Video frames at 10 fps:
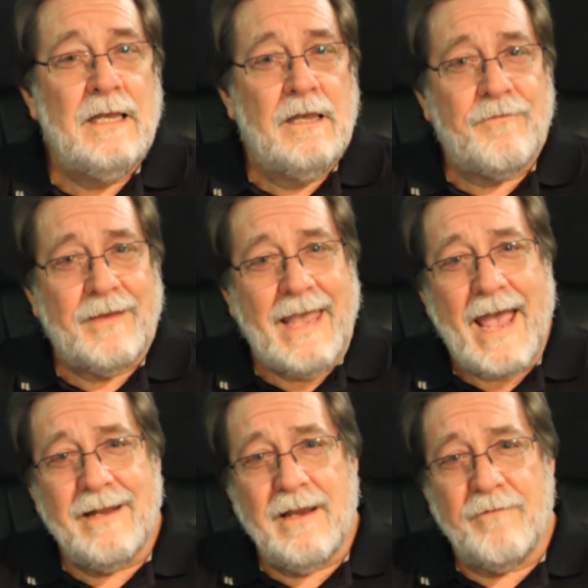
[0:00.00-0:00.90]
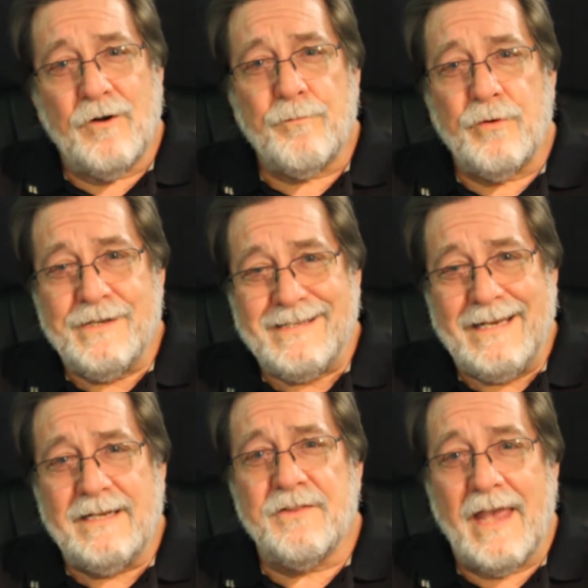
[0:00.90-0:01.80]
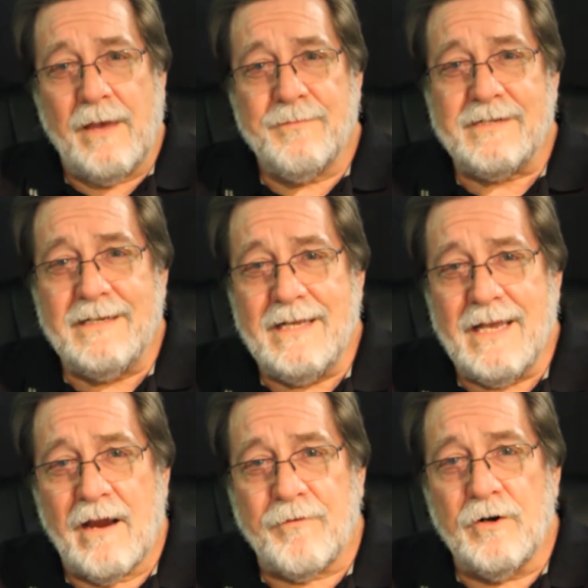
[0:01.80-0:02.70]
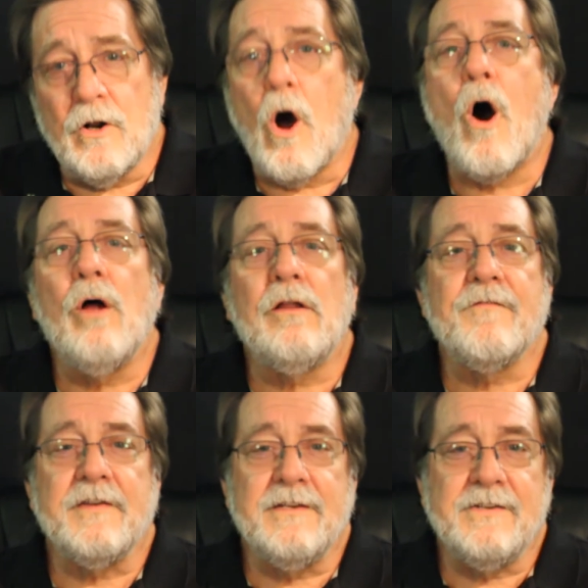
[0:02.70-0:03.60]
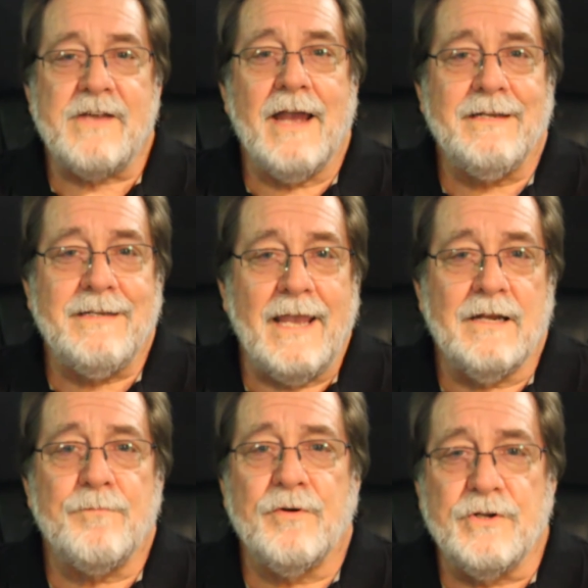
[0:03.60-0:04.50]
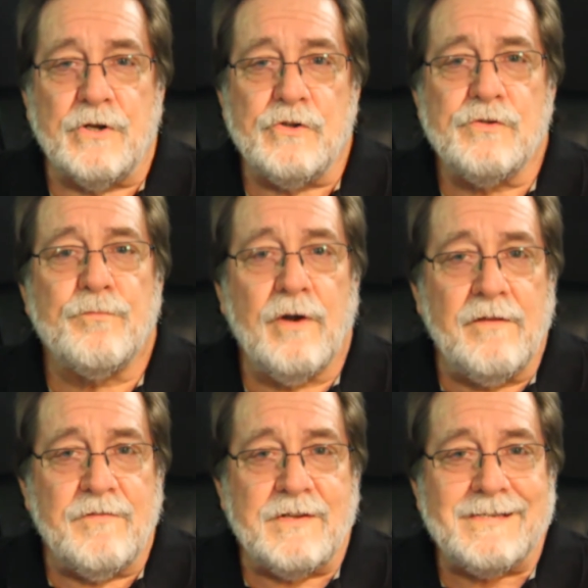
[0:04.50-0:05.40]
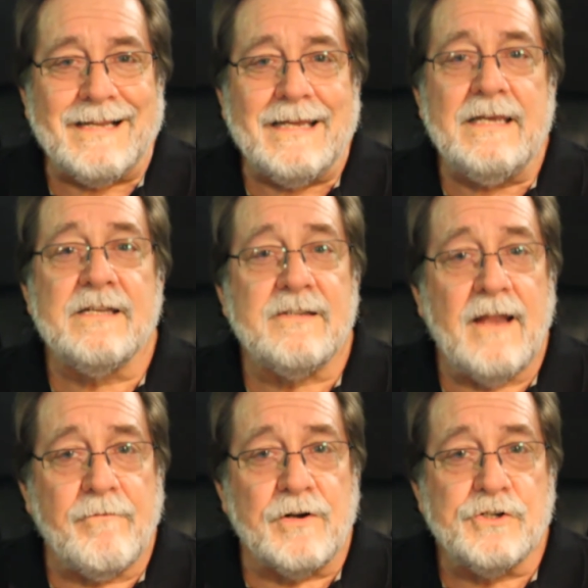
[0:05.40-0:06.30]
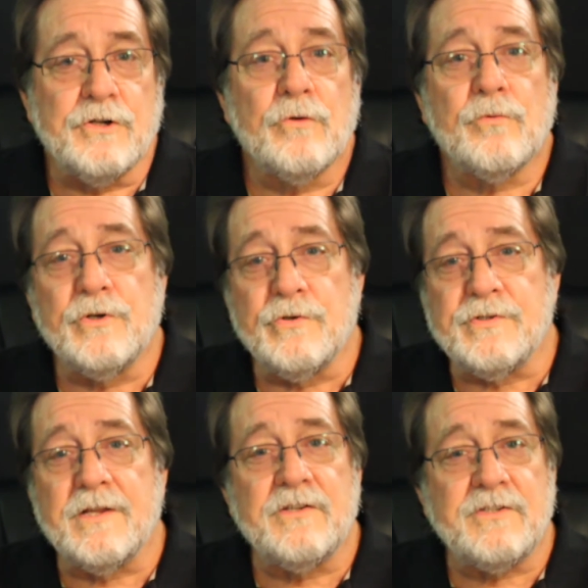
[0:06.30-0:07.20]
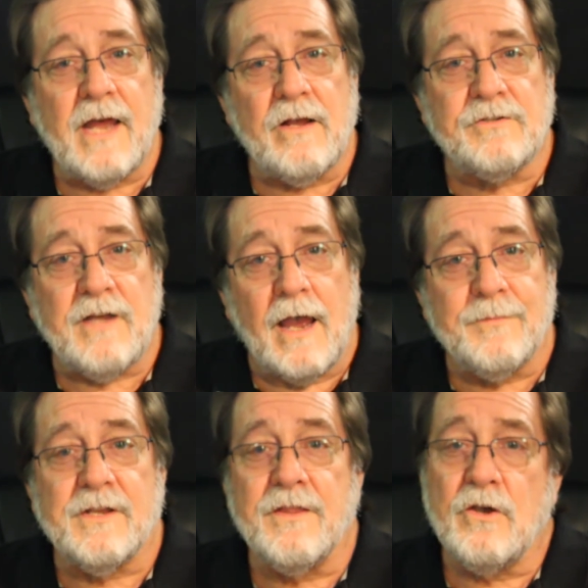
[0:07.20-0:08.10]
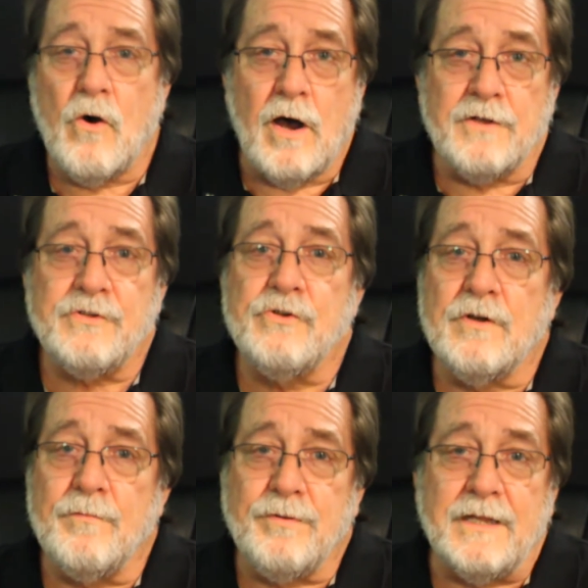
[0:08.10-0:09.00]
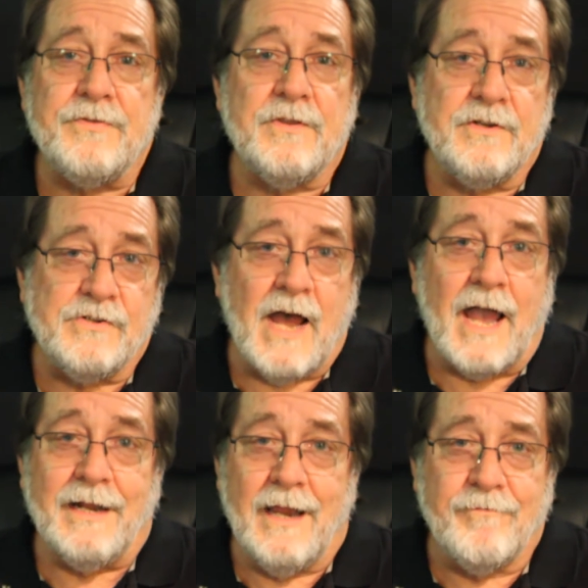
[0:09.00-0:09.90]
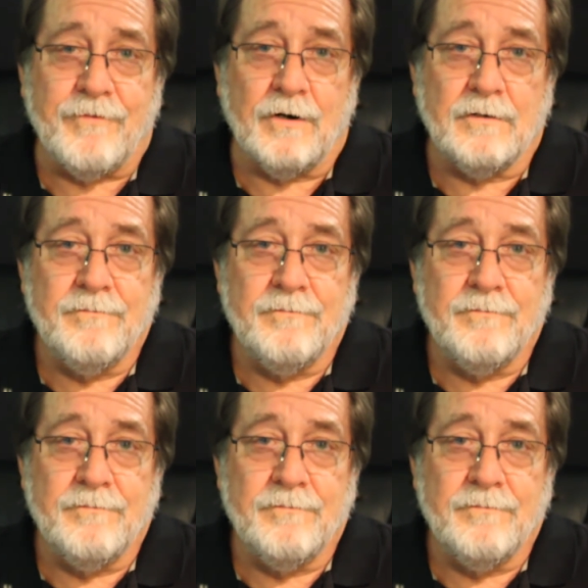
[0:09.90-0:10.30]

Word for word: If a C A D effort preceded the M C D effort, all of the design data produced previously is leveraged, reducing the cycle times and the cost to complete the design effort.